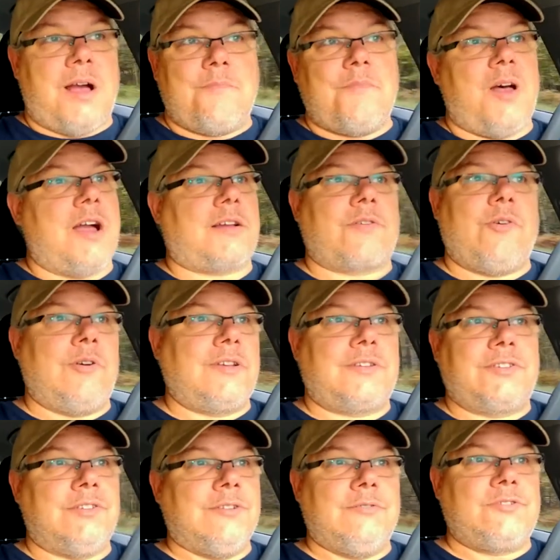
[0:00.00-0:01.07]
I'm not
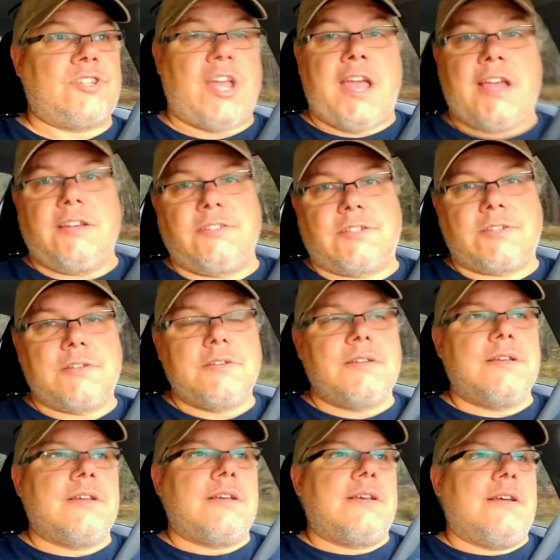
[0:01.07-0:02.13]
going to change.
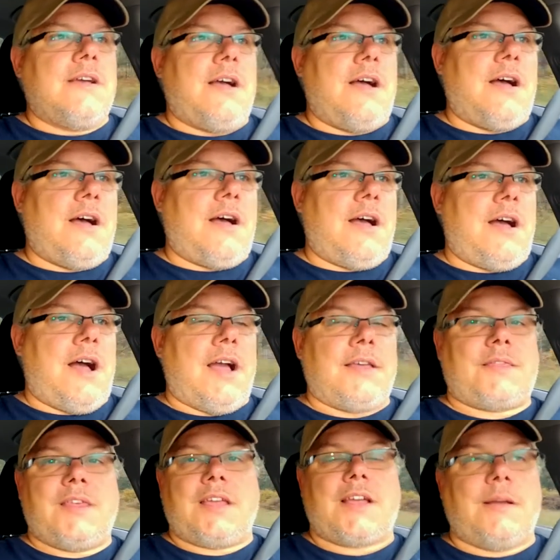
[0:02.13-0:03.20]
Uh,
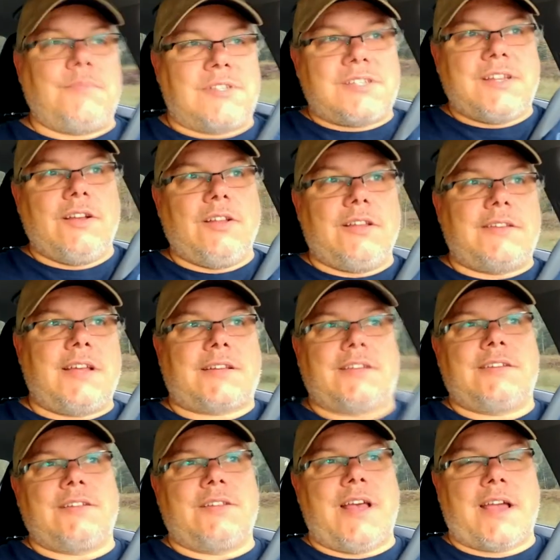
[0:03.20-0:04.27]
I think I'm still
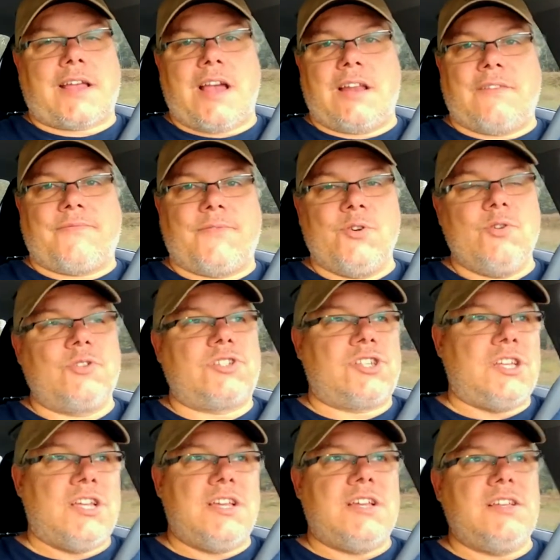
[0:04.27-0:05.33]
addicted to that kind of food,
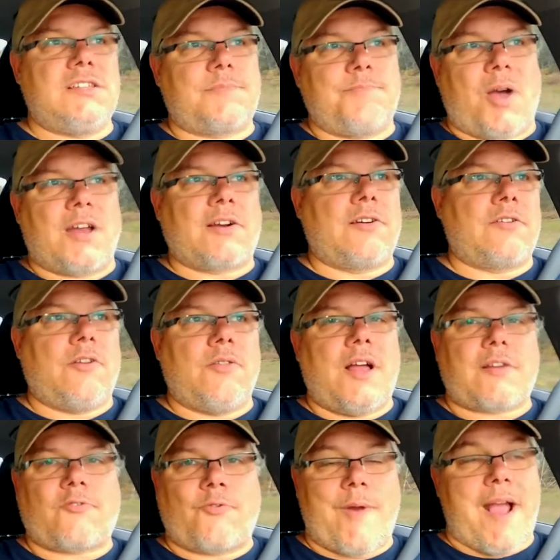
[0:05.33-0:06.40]
cheese, butter, and all
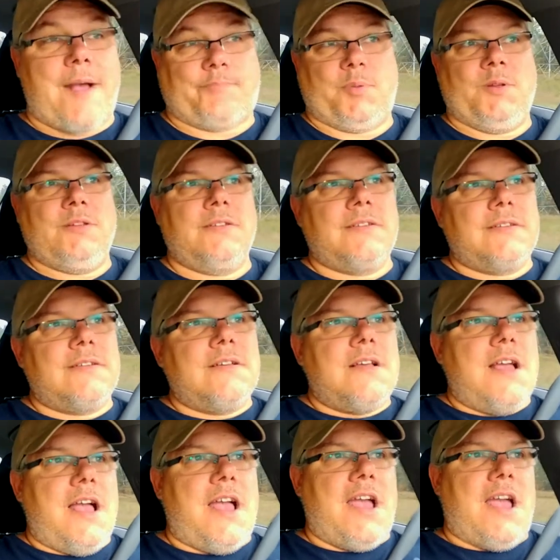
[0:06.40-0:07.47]
that crap.
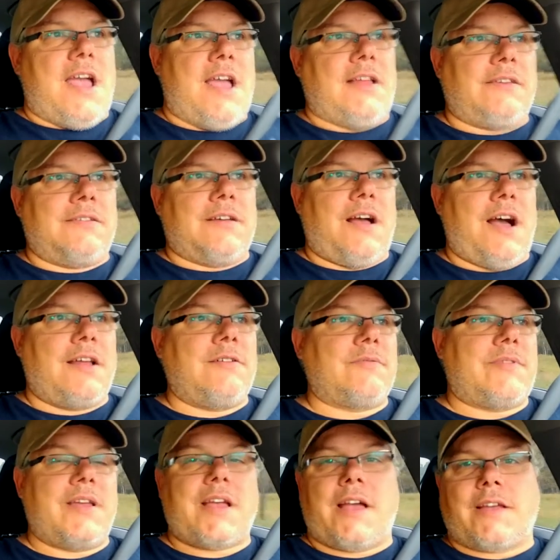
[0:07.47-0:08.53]
And I
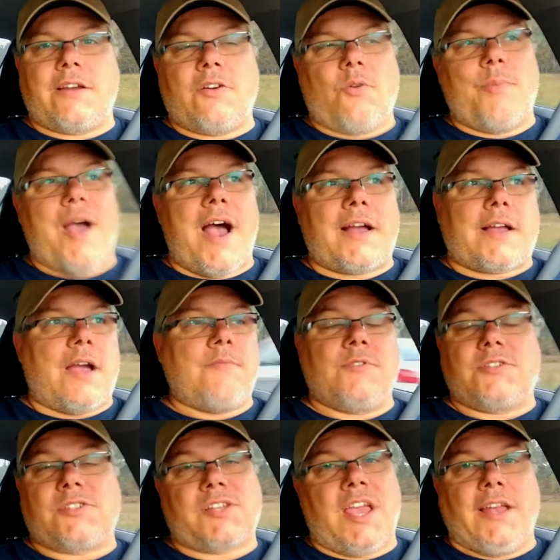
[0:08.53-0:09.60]
don't think I could go back. I
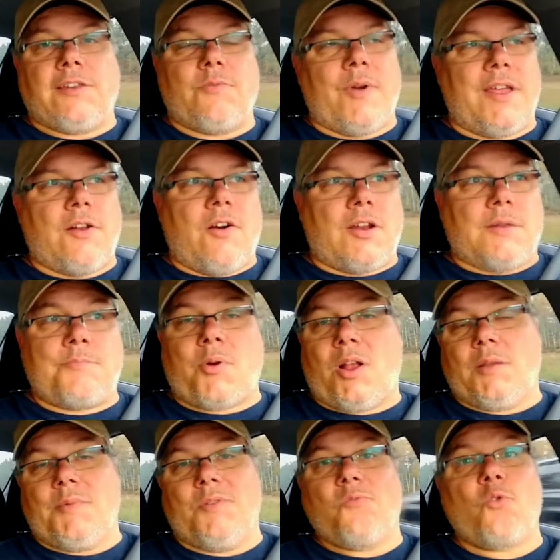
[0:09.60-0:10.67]
would just gain the weight on and
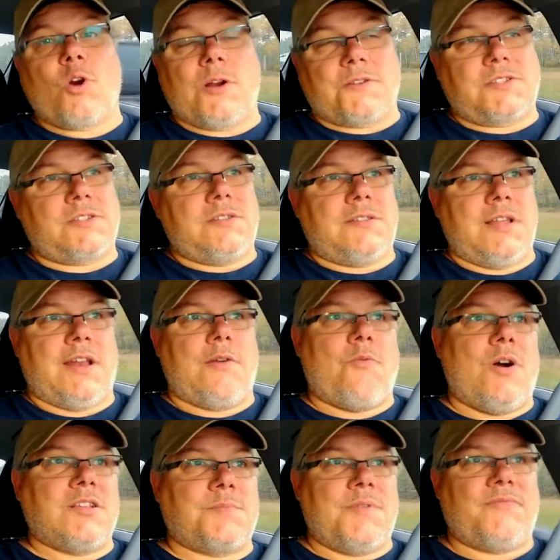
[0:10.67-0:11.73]
probably be worse than I
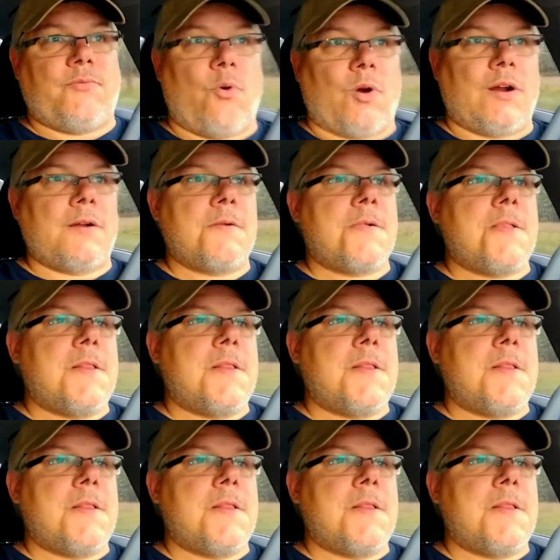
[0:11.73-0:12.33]
was before.